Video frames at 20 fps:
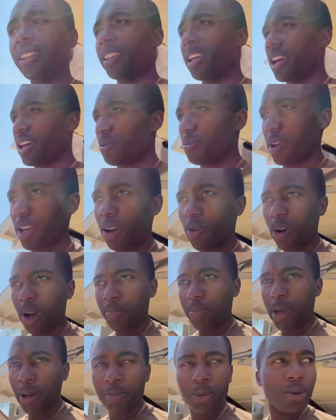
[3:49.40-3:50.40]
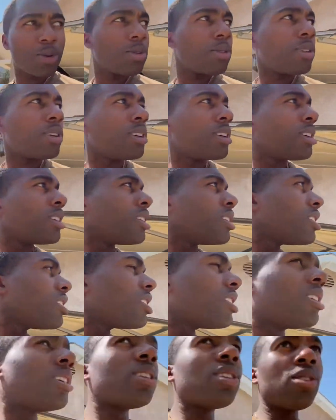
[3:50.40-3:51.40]
thing, man. Why people,
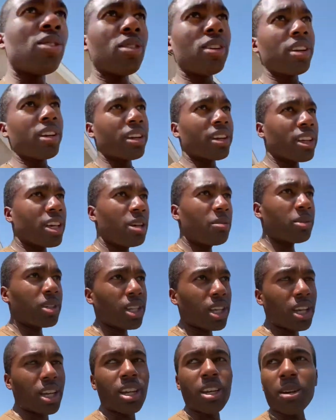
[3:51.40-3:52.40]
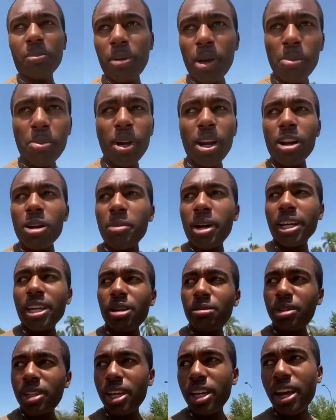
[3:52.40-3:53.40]
keep saying people everybody
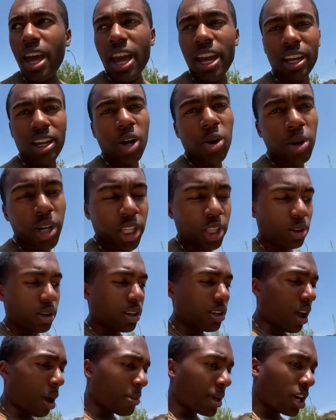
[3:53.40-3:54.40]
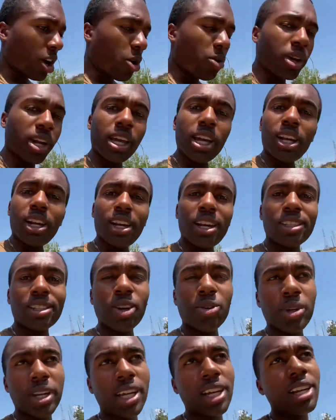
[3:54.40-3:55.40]
keeps saying hey go with a three i mean go with the ls go
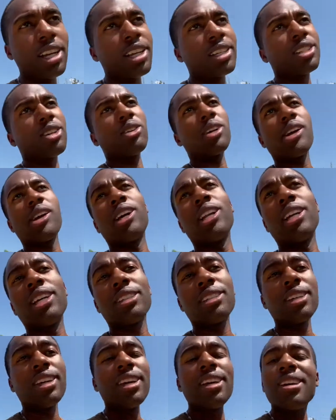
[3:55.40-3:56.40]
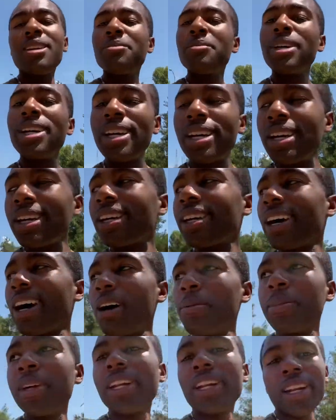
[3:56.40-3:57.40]
with the ls go to ls man
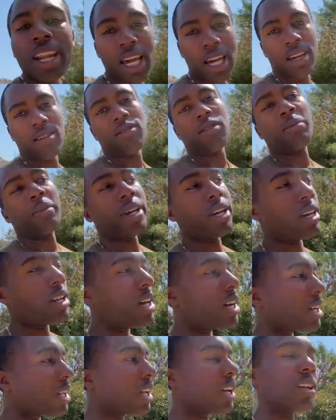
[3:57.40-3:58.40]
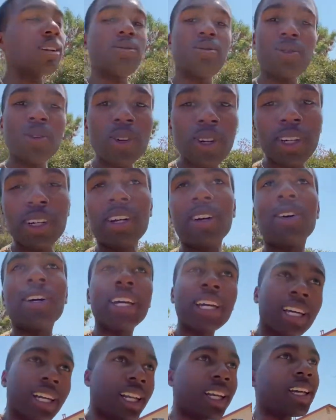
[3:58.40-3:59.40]
i'm in the navy man i can't afford no
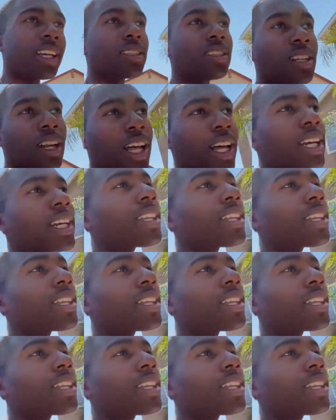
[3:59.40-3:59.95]
ls like